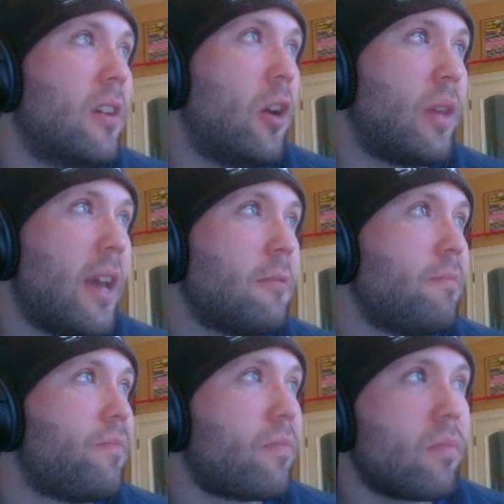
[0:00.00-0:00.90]
Okay,
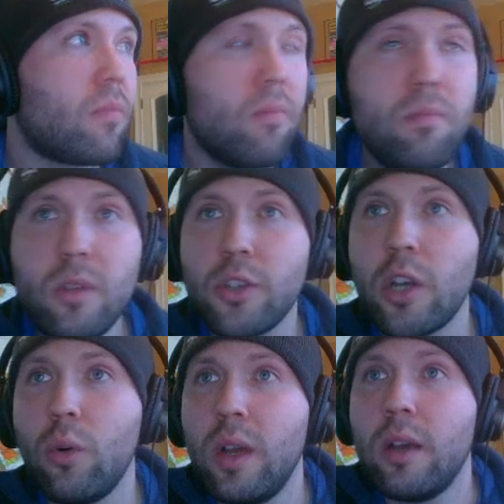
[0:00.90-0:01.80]

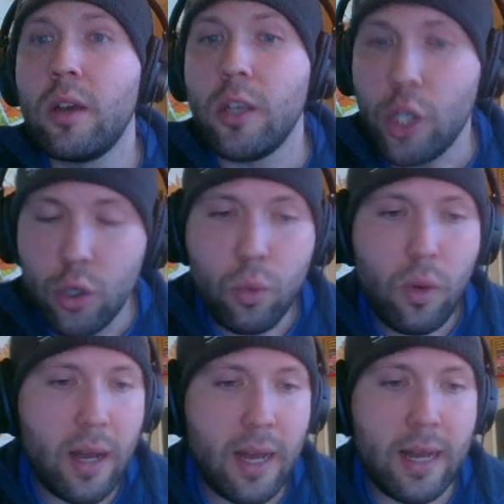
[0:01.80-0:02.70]
so you
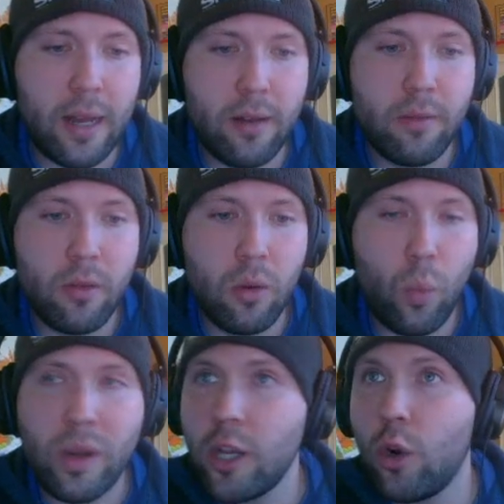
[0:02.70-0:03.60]
uh,
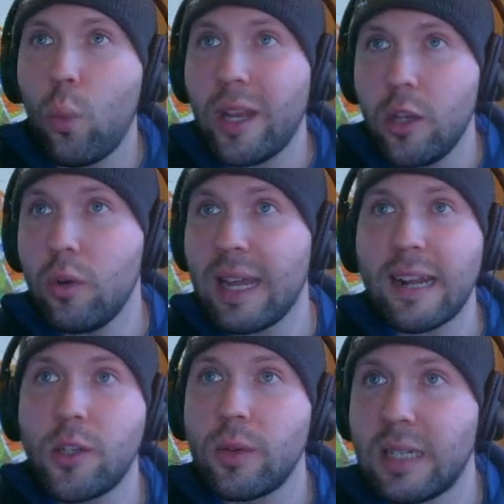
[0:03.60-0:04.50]
when you know when you get
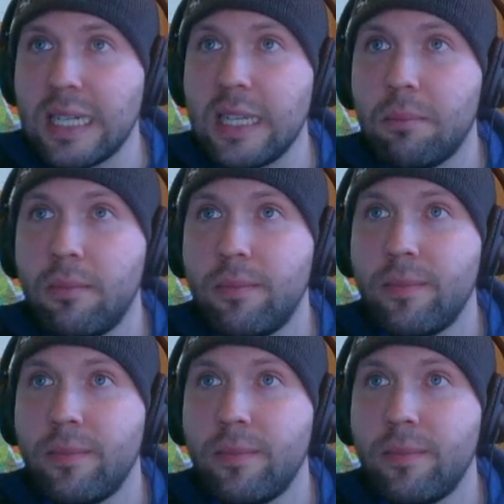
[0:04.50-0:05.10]
onto a team,